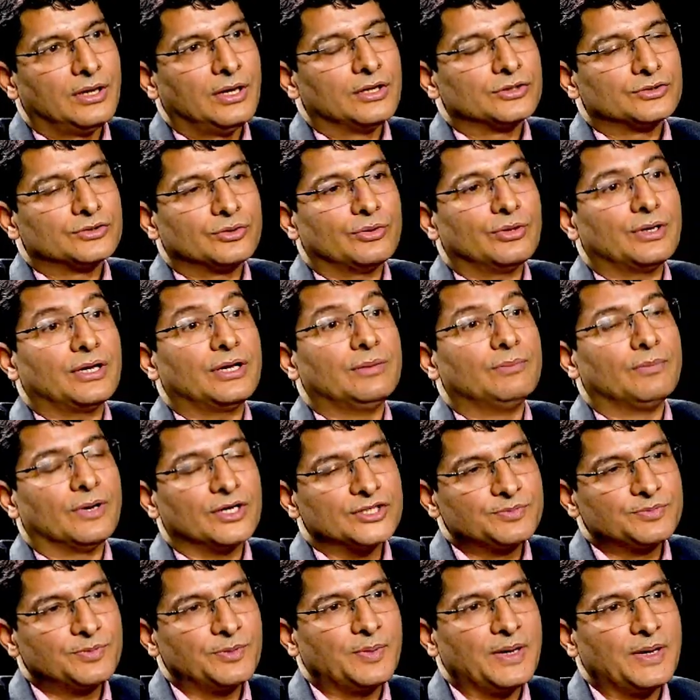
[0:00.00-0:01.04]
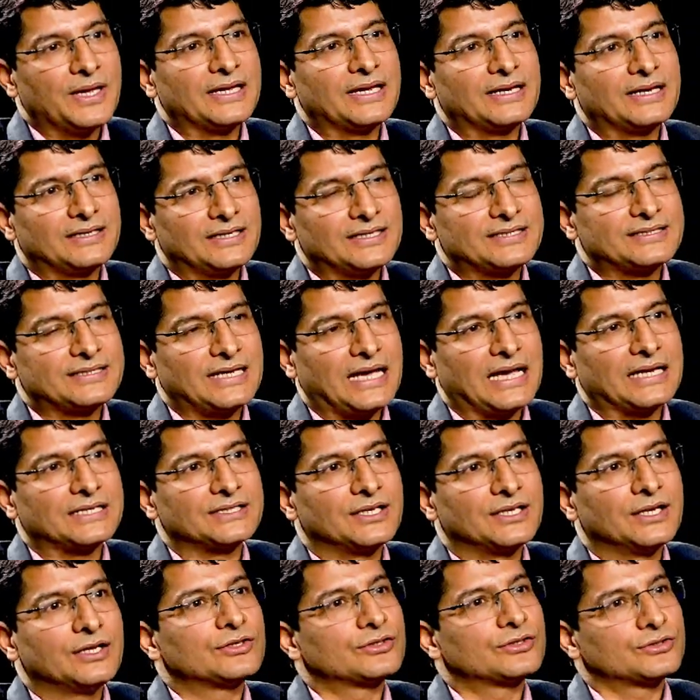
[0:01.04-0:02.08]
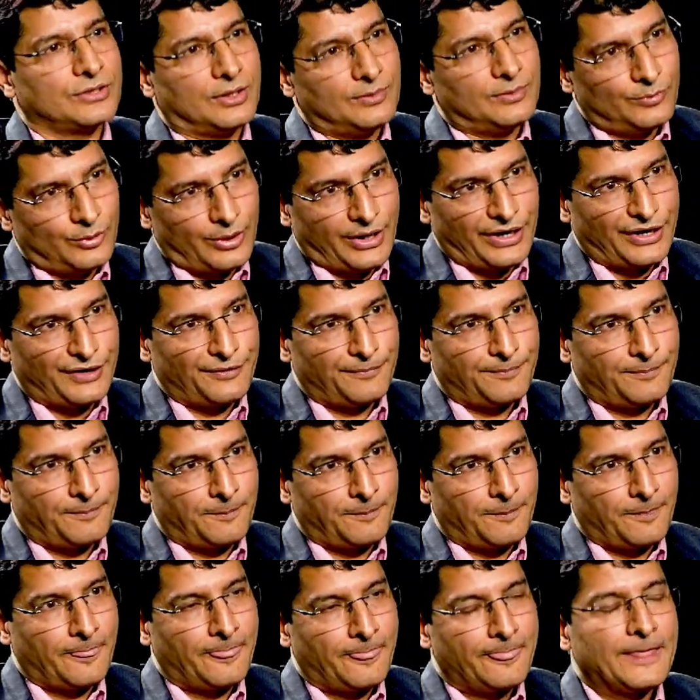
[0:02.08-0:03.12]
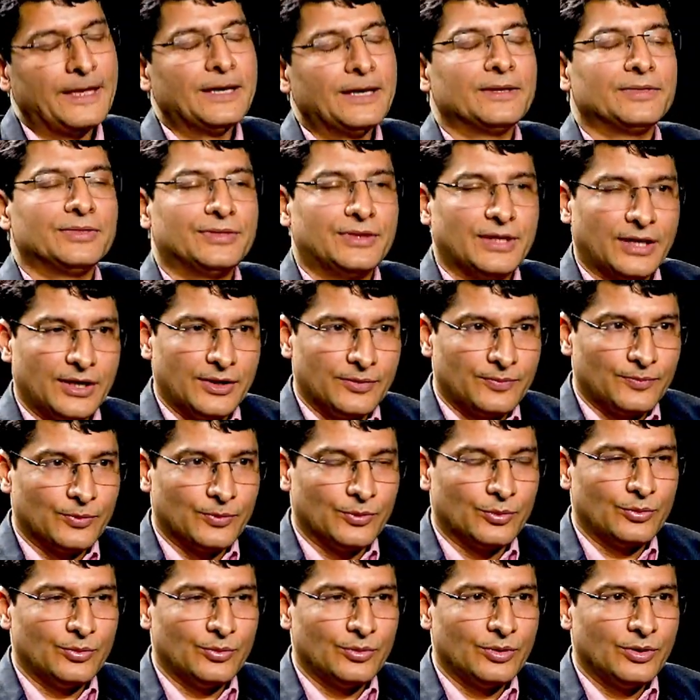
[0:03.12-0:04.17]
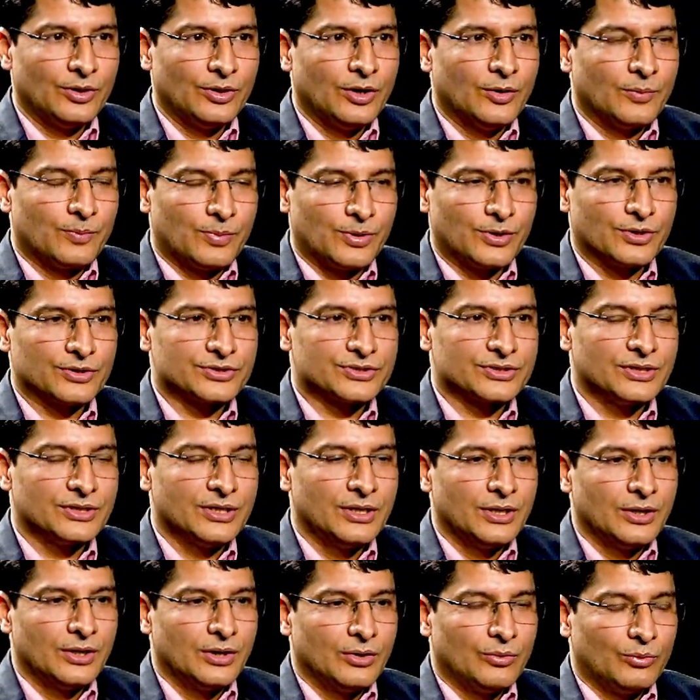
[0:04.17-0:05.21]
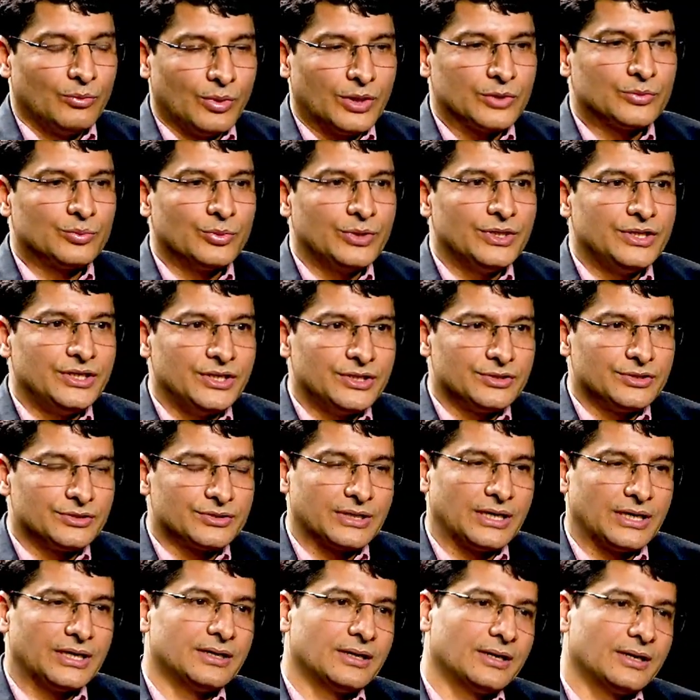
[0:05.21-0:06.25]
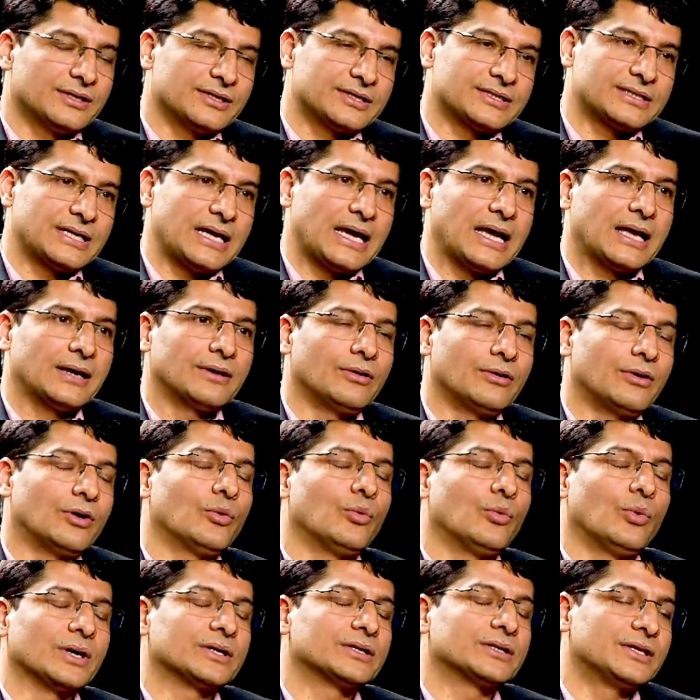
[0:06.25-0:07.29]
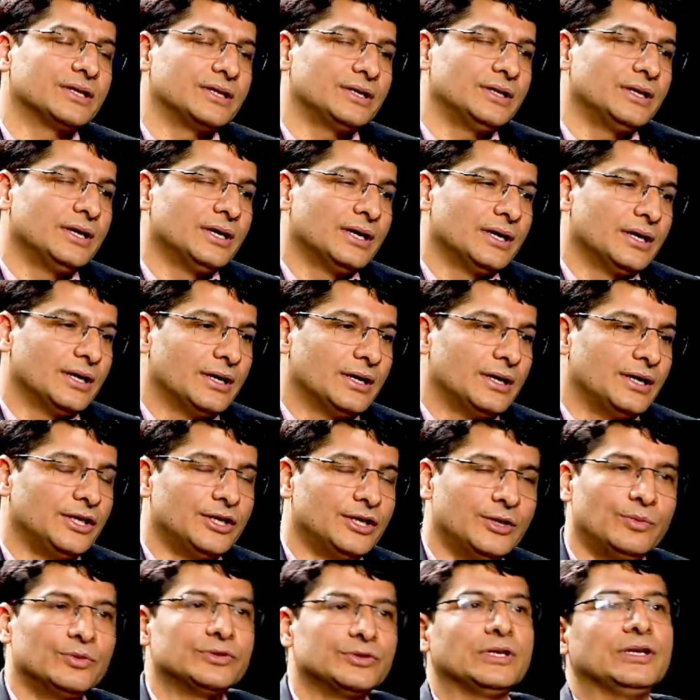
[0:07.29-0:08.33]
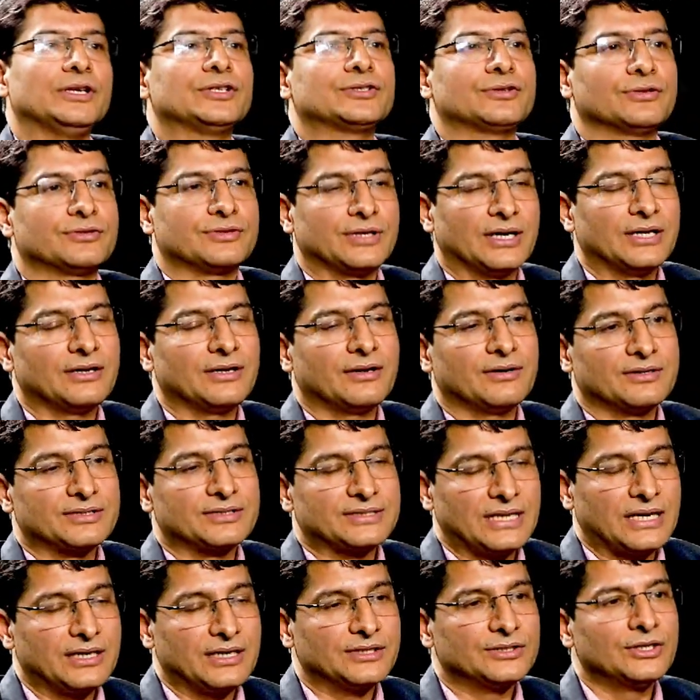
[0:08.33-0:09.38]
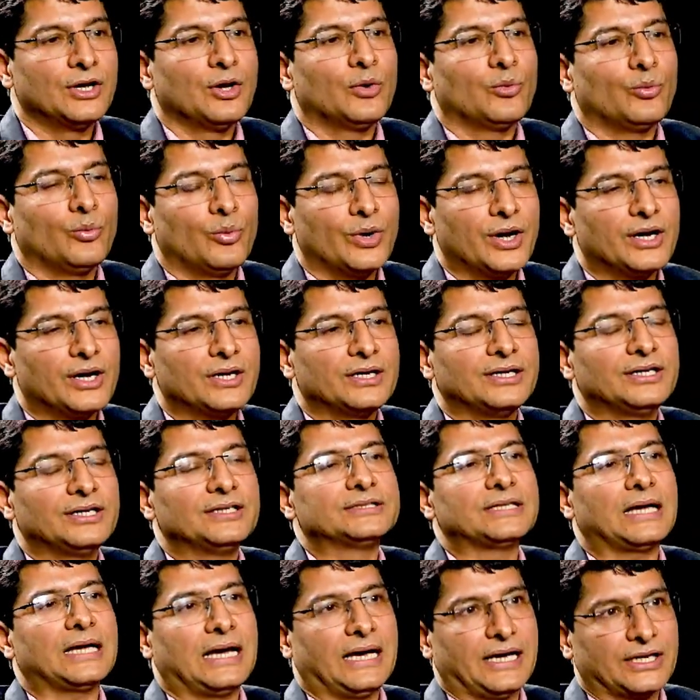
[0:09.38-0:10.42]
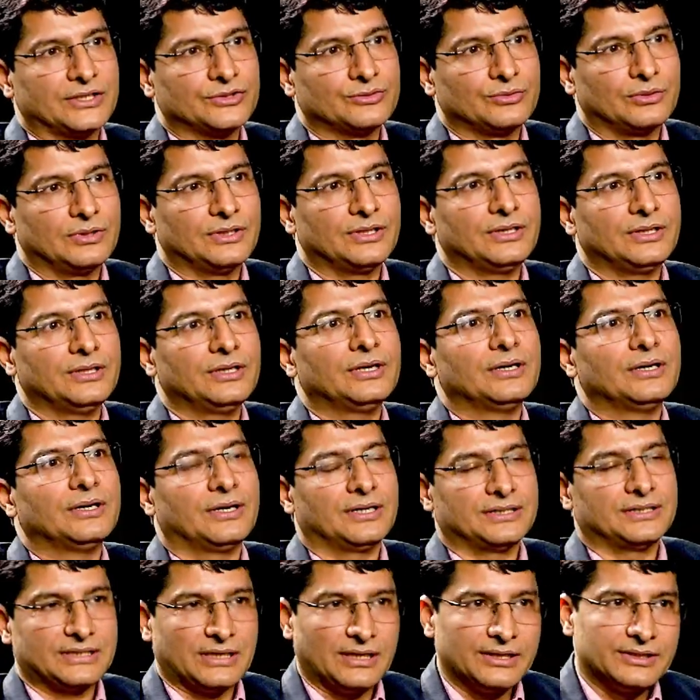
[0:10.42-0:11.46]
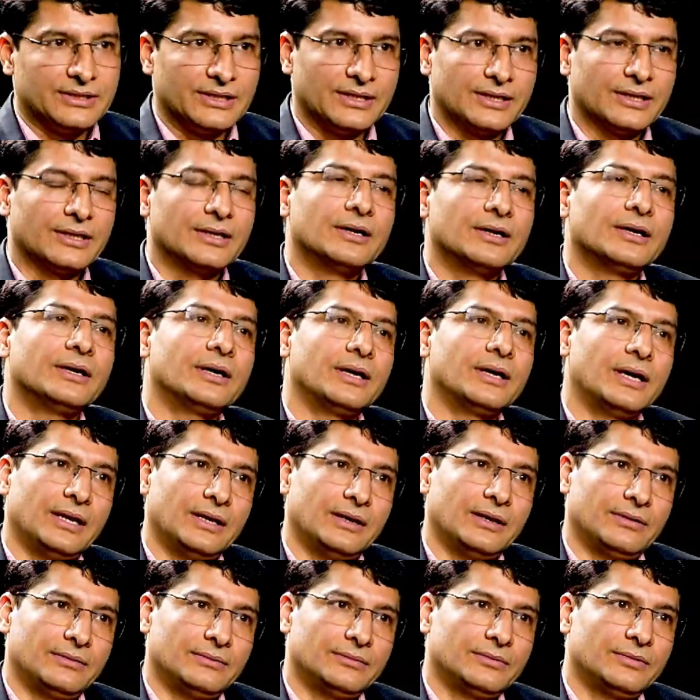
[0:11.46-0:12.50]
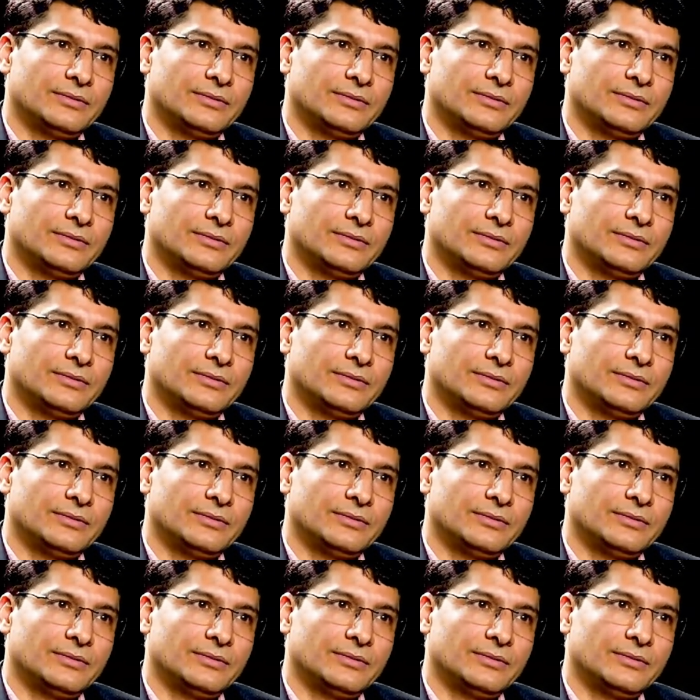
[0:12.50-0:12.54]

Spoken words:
So he must be paying at least tax somewhere. Therefore, first what we need to try and understand, or what the individual needs to try and understand, is where he is actually residing in,